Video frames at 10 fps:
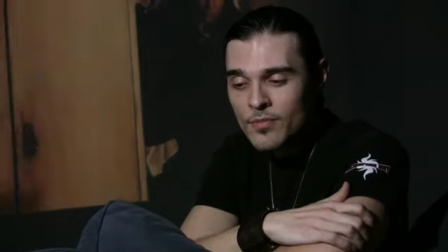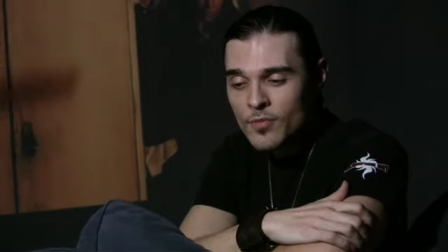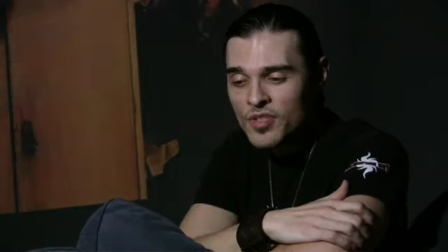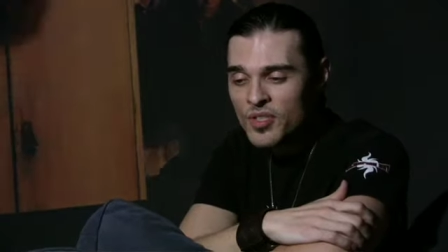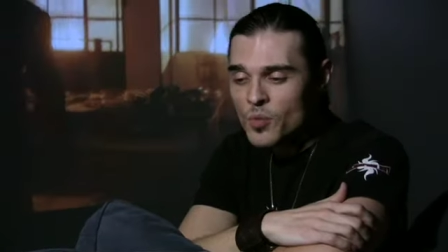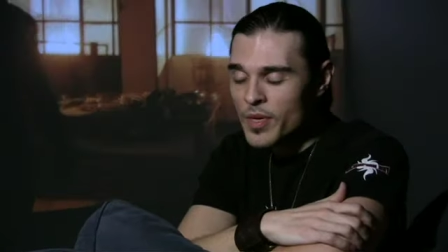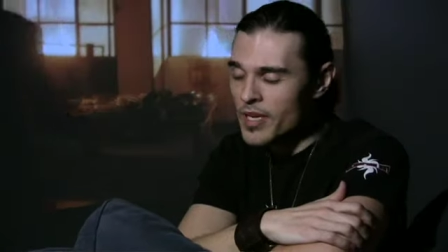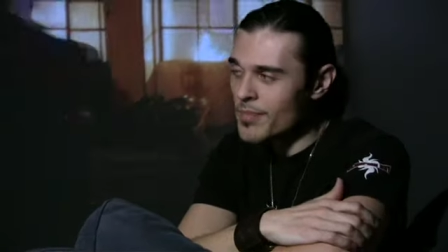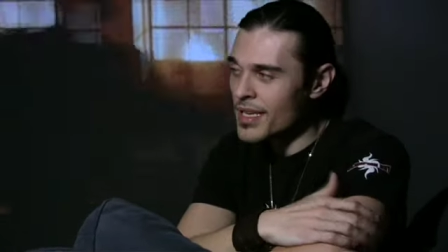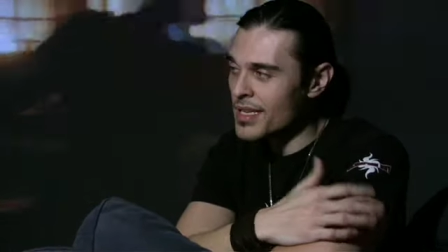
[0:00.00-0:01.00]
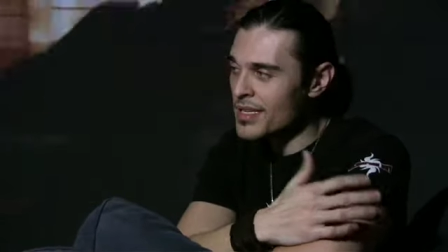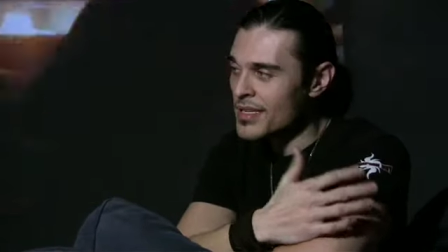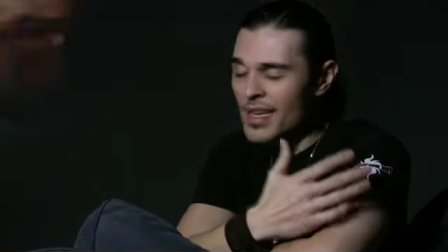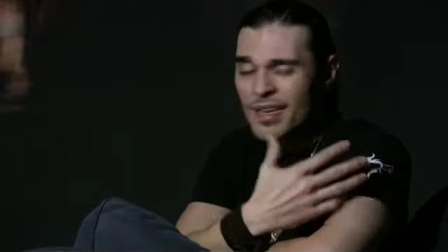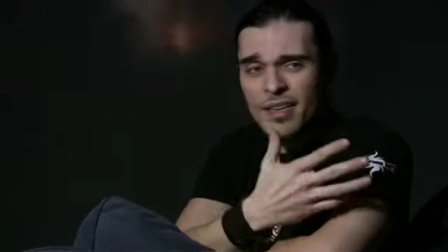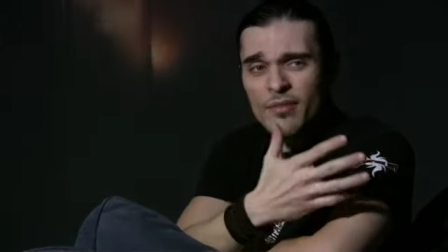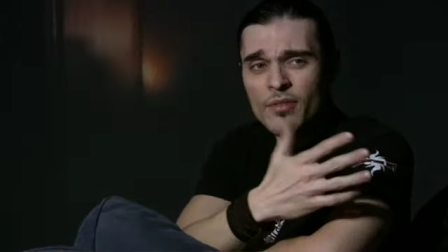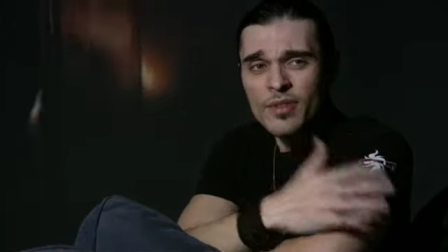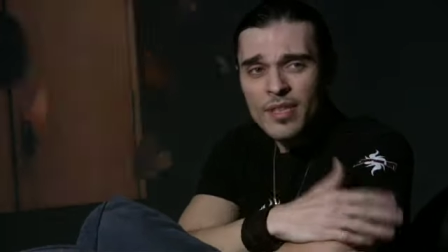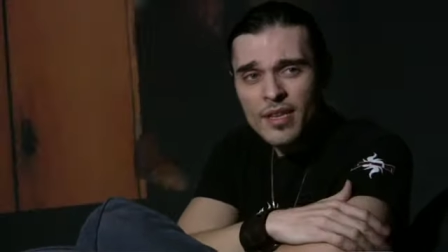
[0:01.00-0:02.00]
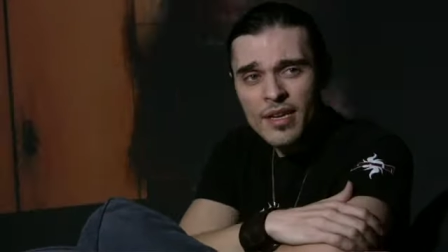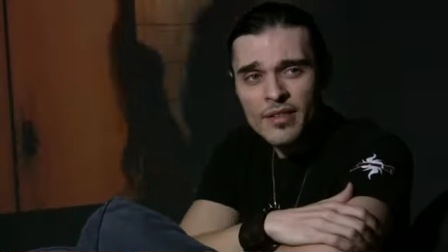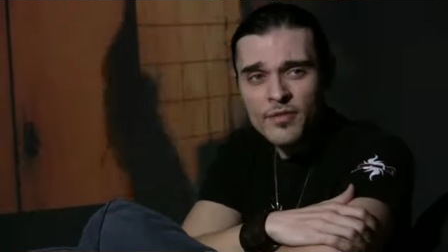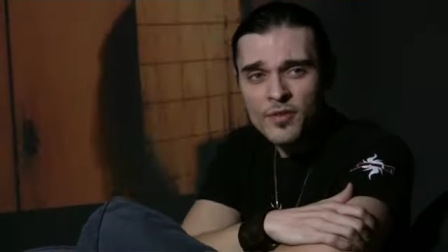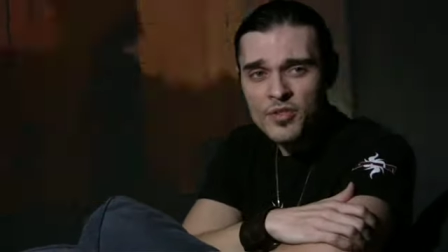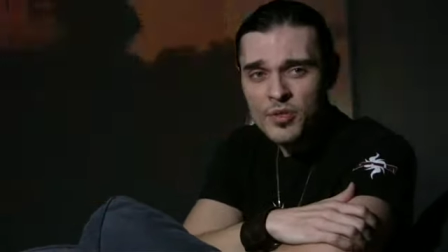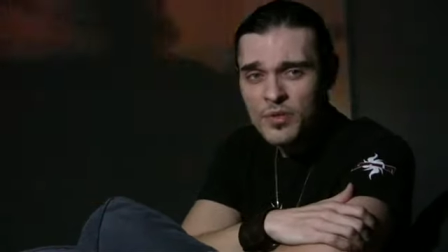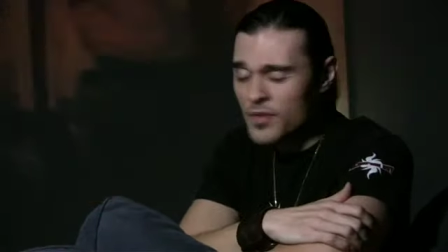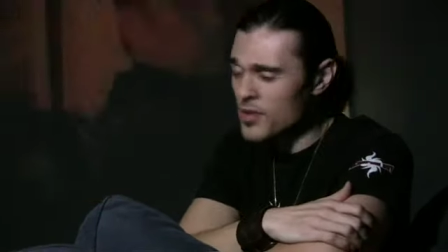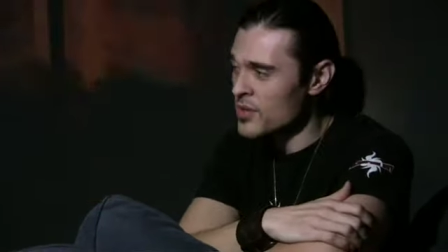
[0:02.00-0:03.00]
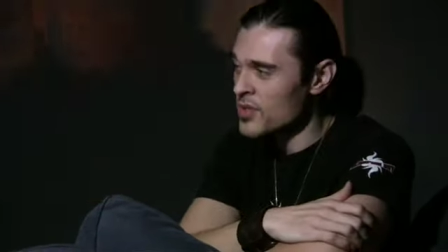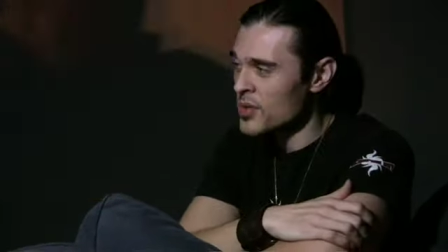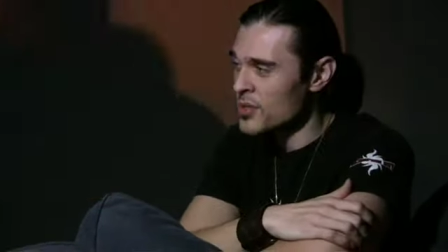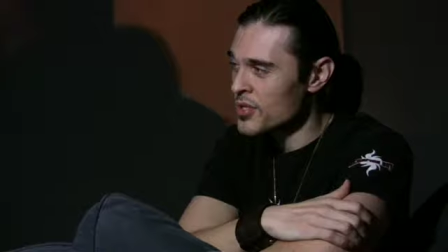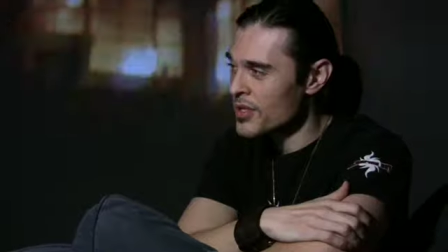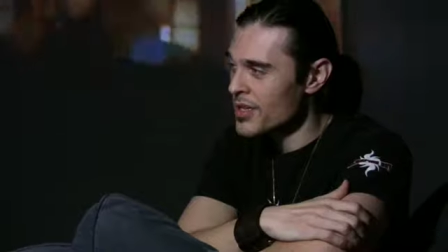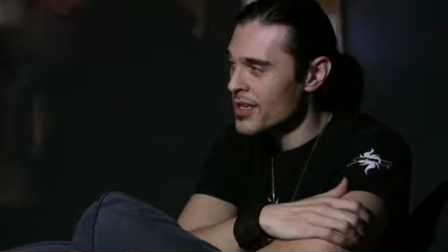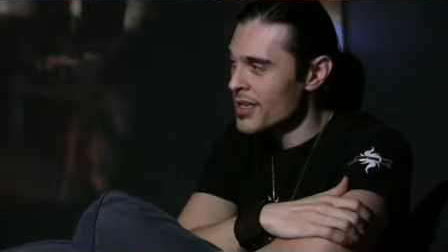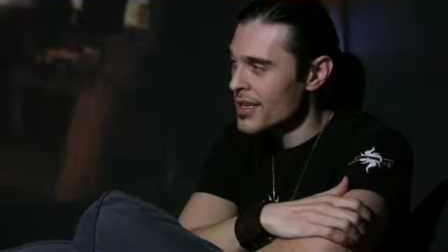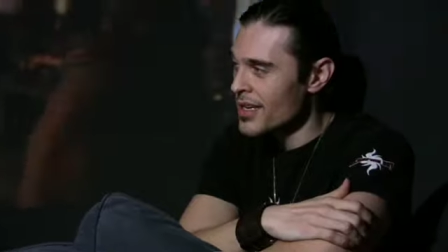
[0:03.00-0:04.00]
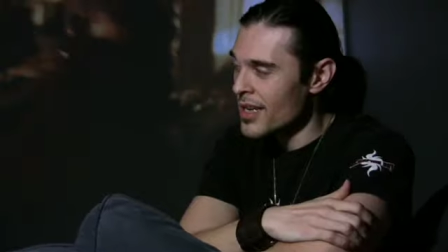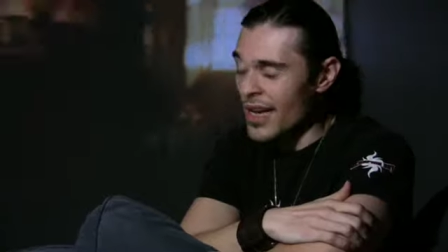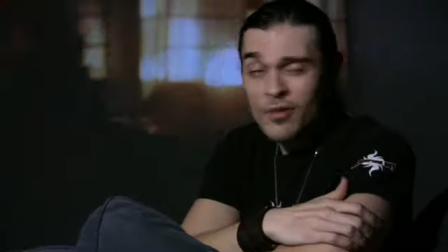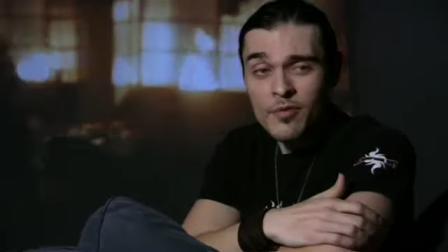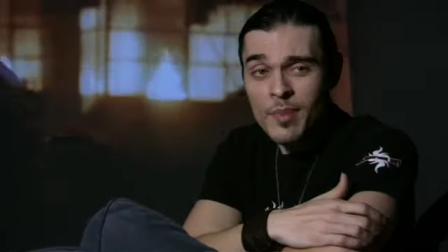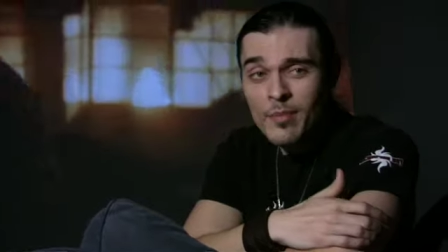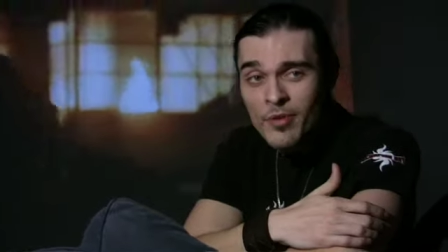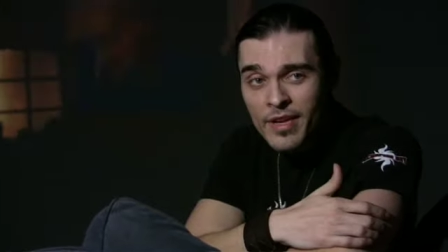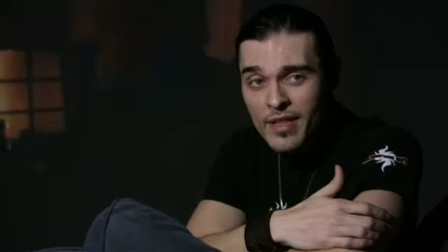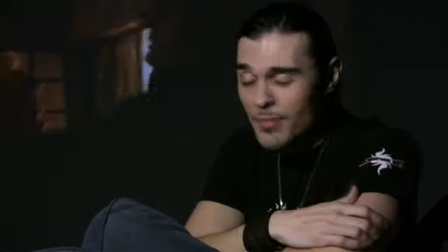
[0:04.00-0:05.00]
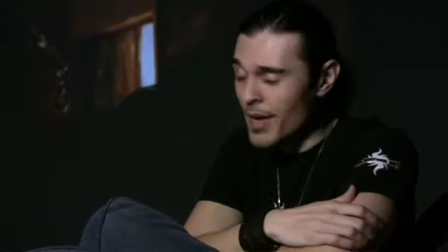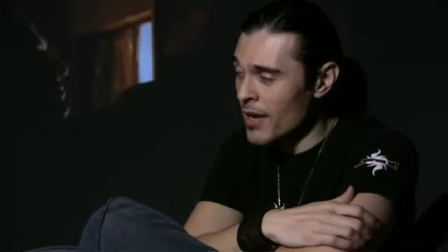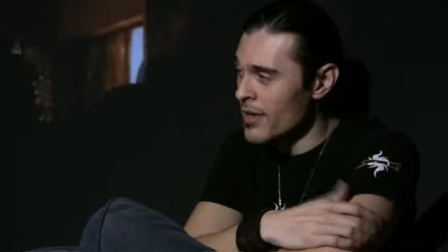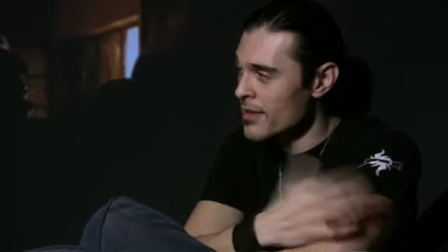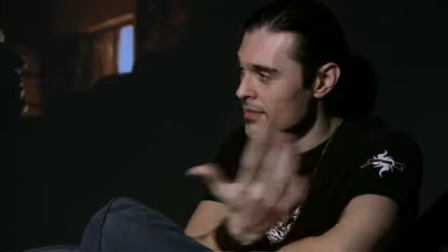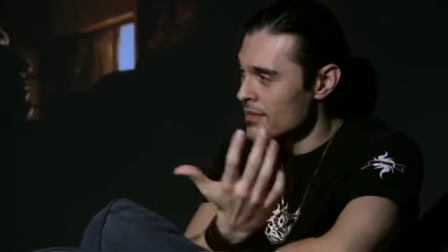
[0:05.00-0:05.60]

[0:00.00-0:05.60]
which is weird because I didn't even really like the first Universal Soldier. I don't remember anything about it.